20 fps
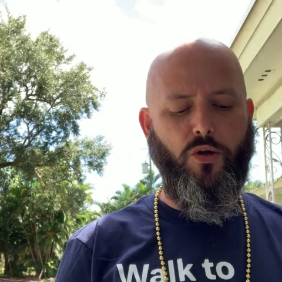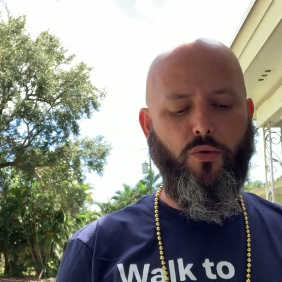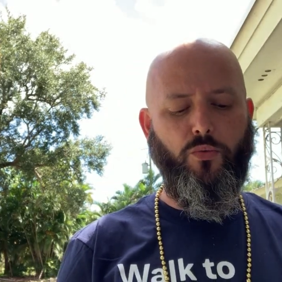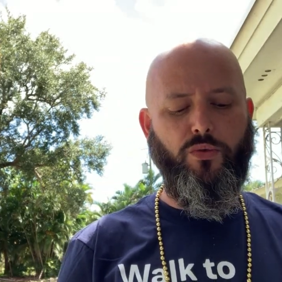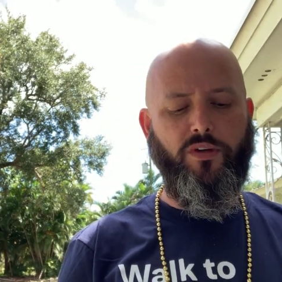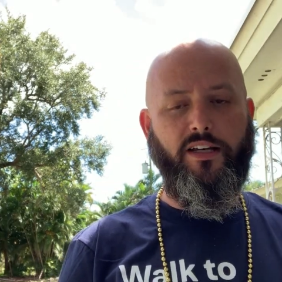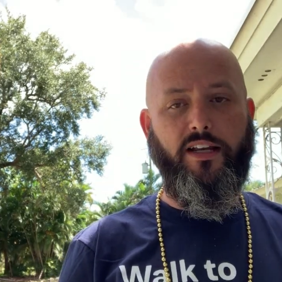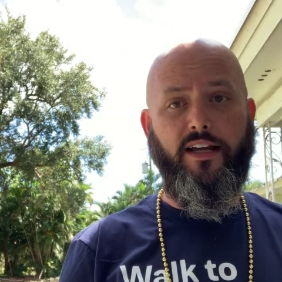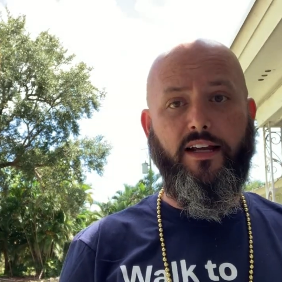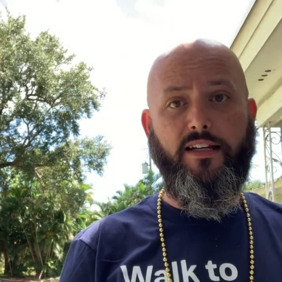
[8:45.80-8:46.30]

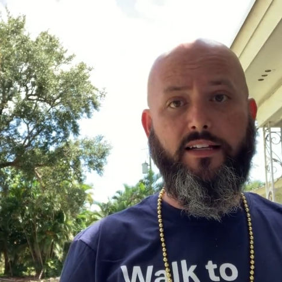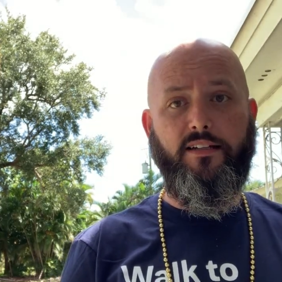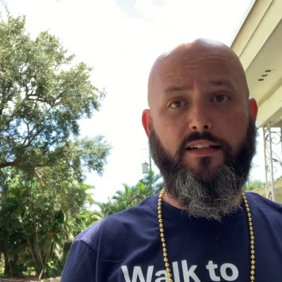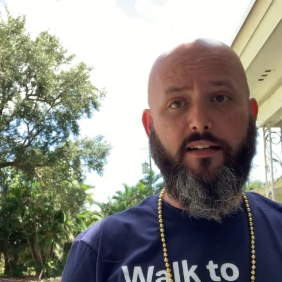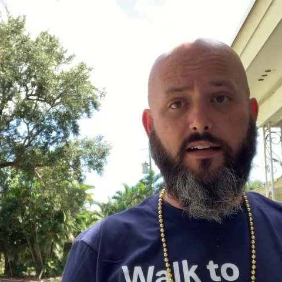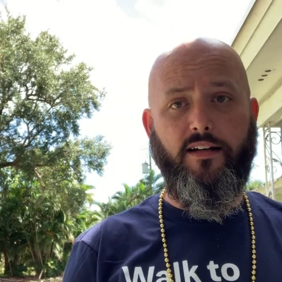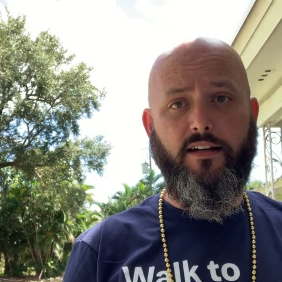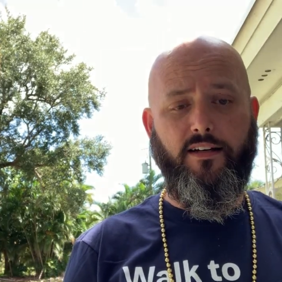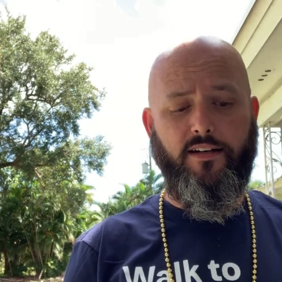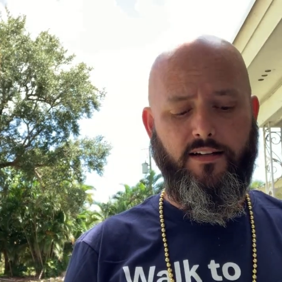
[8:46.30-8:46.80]
Renee
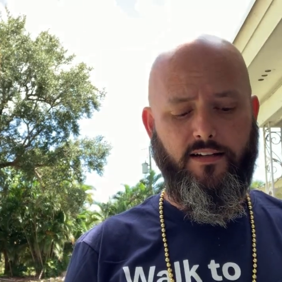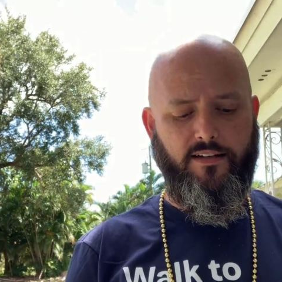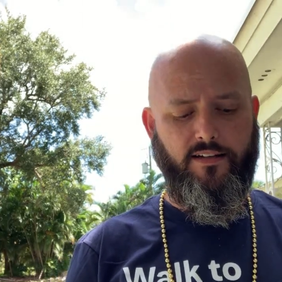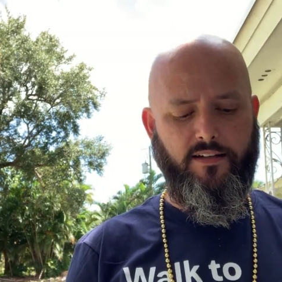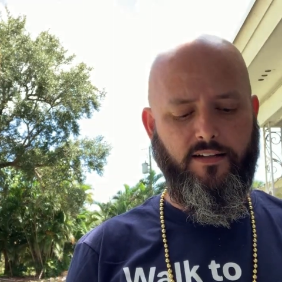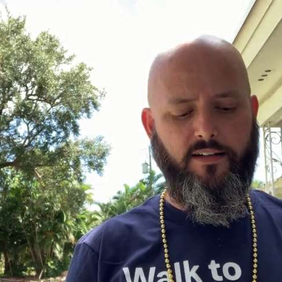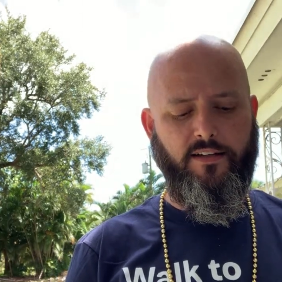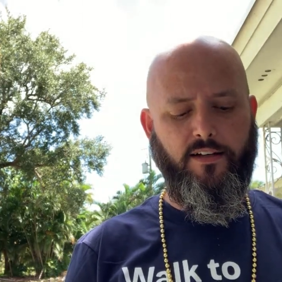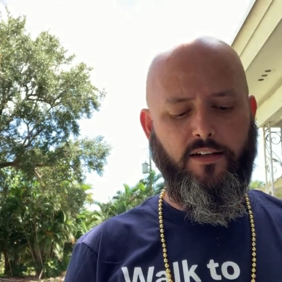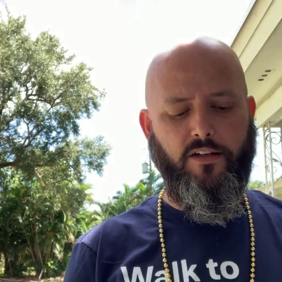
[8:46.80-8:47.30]
Dunn,
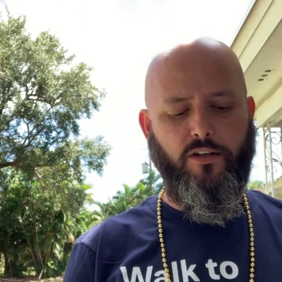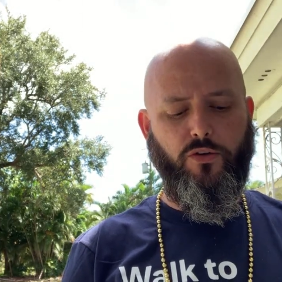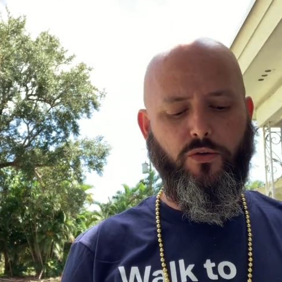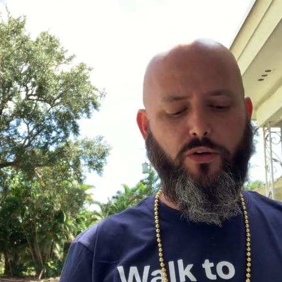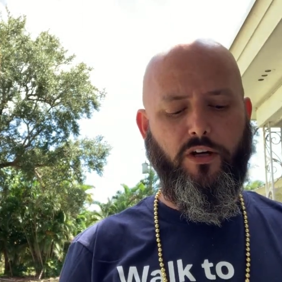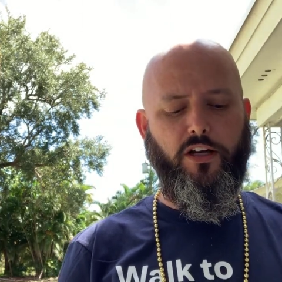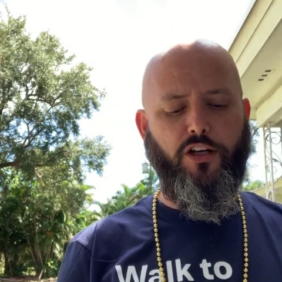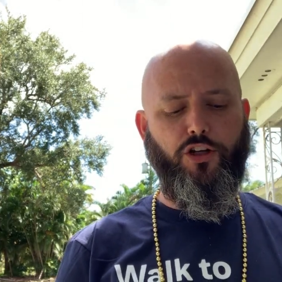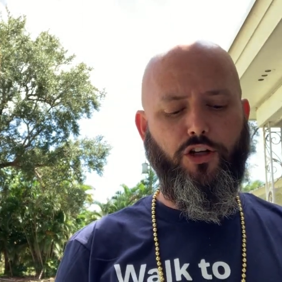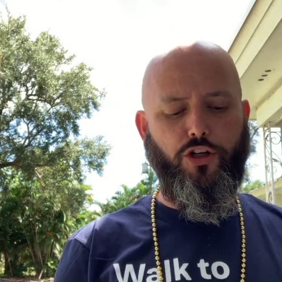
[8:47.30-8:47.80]

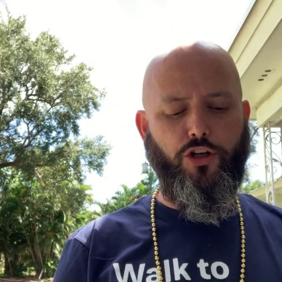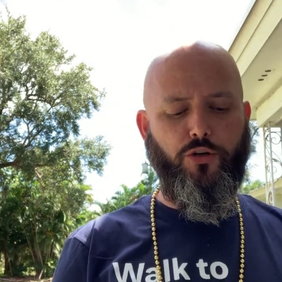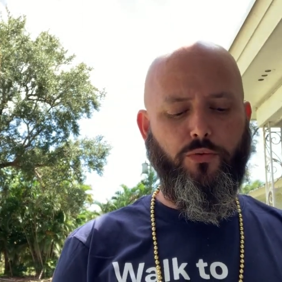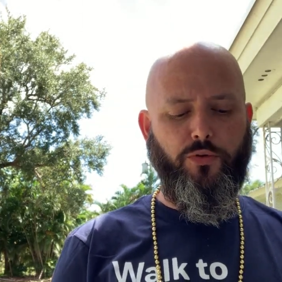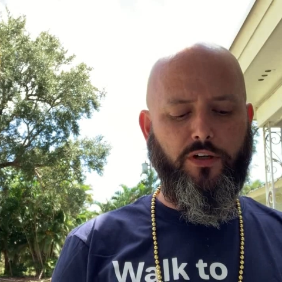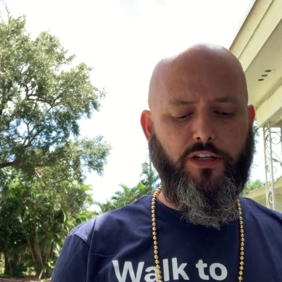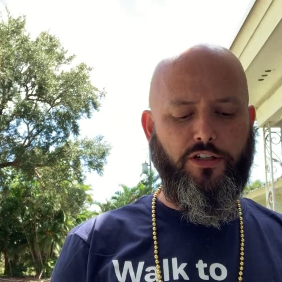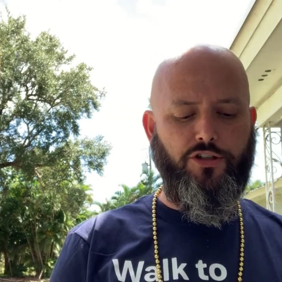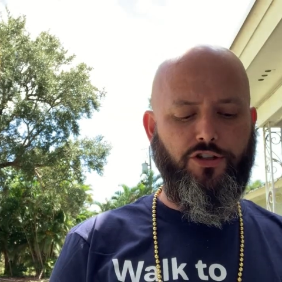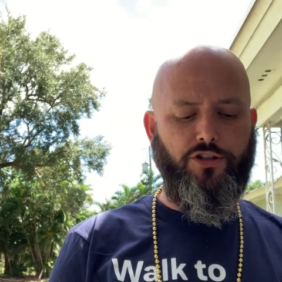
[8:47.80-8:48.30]
Greg
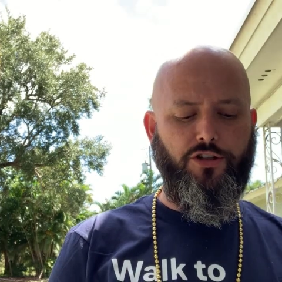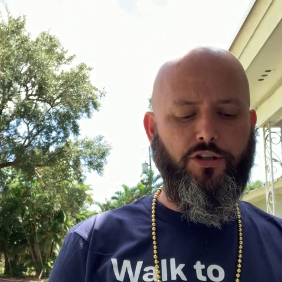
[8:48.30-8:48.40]
Goodrich,